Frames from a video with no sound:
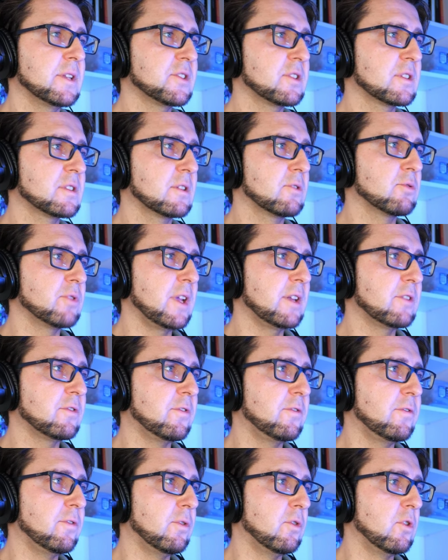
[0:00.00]
let's just create
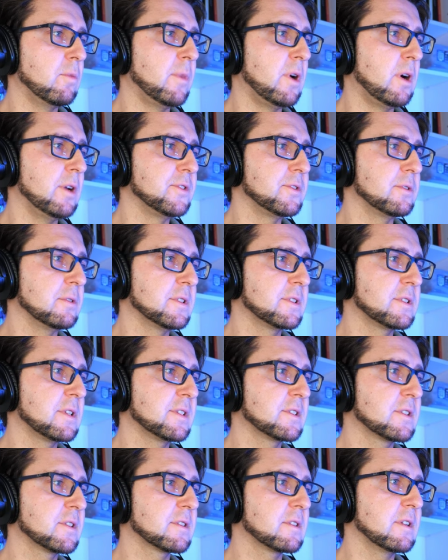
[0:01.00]
four modules.
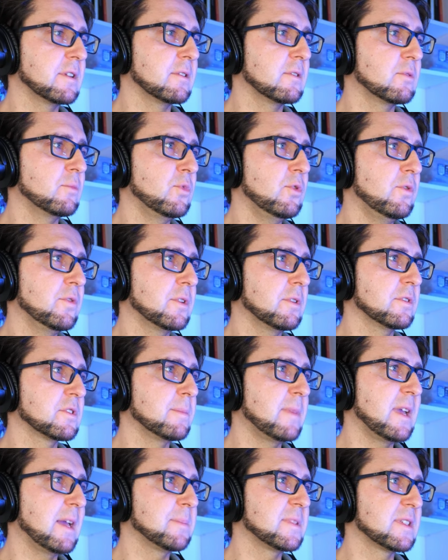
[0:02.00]
Let's just like remove those
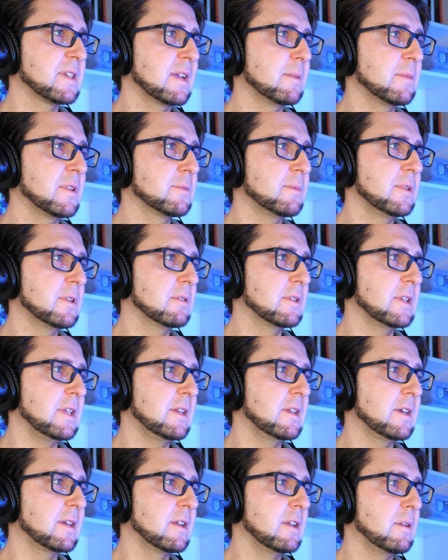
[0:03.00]
map segments. We don't need
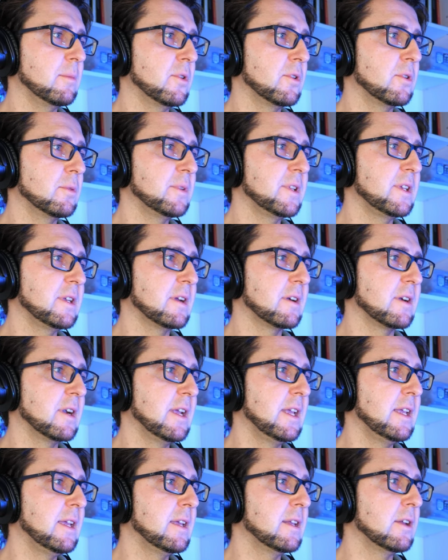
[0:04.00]
that anymore. We are
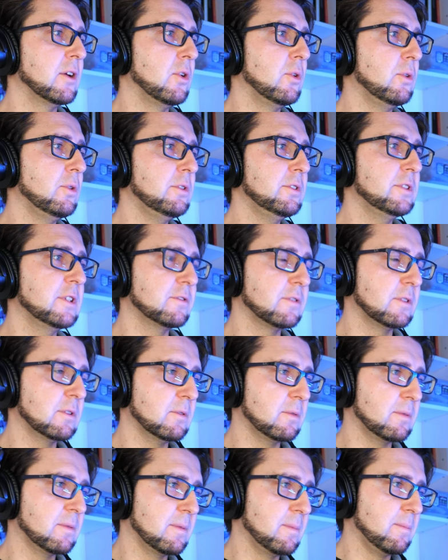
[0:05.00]
in a whole different
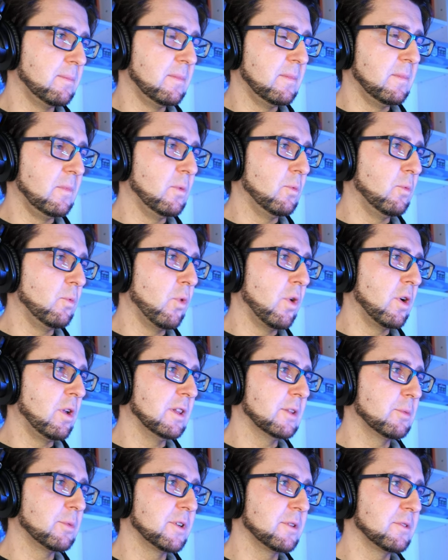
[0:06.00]

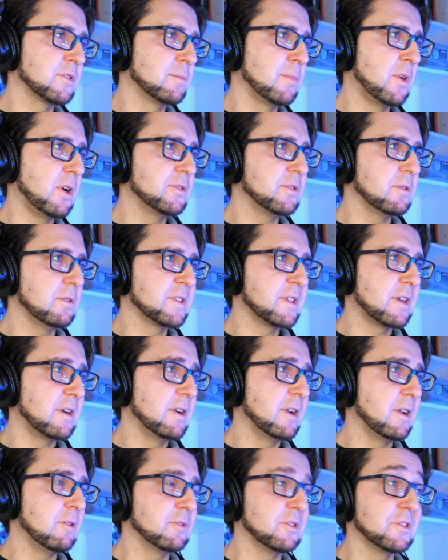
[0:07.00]
world where those modules are
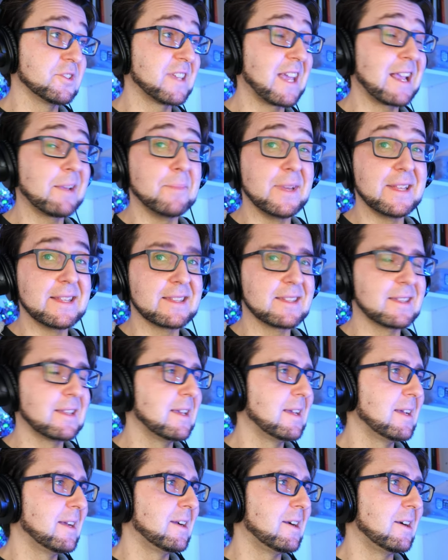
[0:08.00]
now those segments
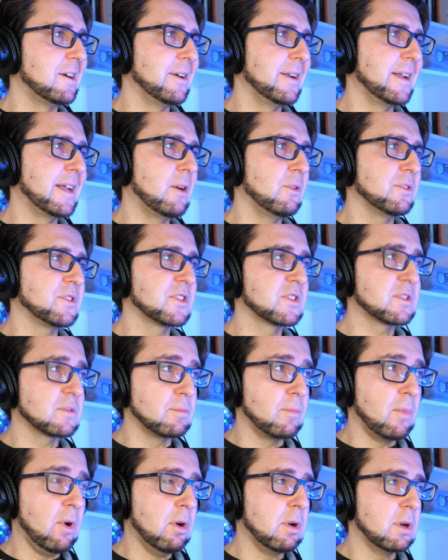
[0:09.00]
are now
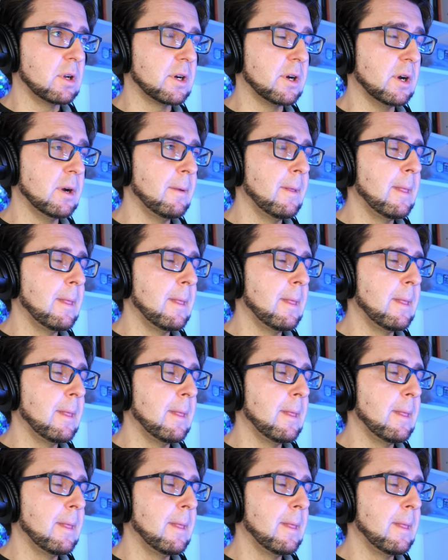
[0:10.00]
smaller.